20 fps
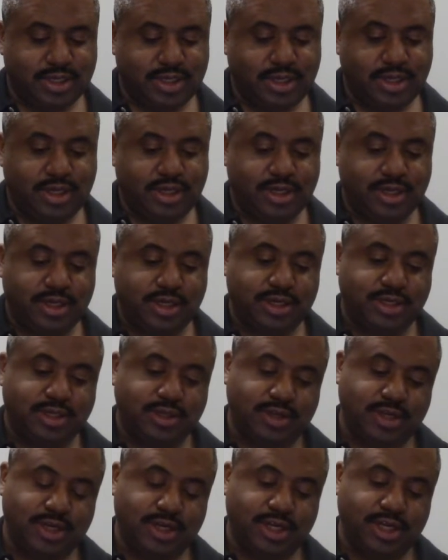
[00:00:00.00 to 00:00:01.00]
and
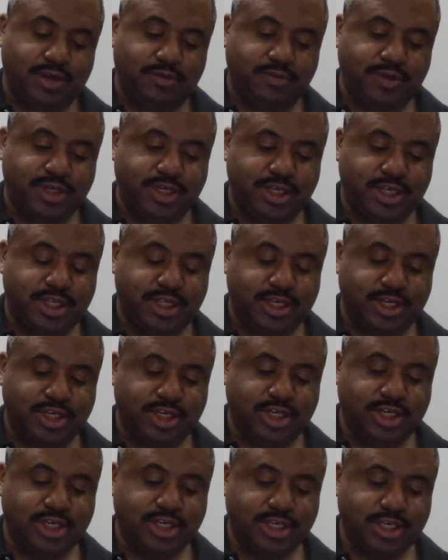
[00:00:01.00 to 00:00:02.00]
so then again we see that
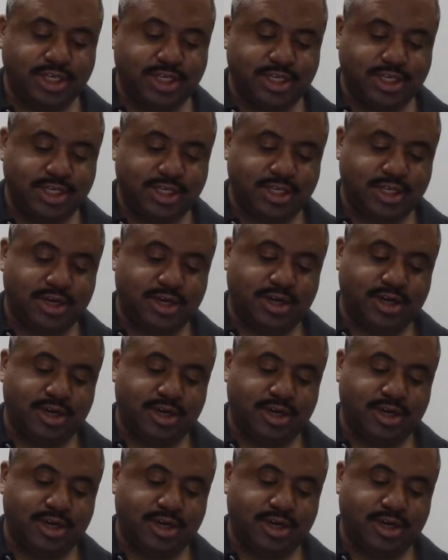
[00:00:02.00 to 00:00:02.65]
Jesus is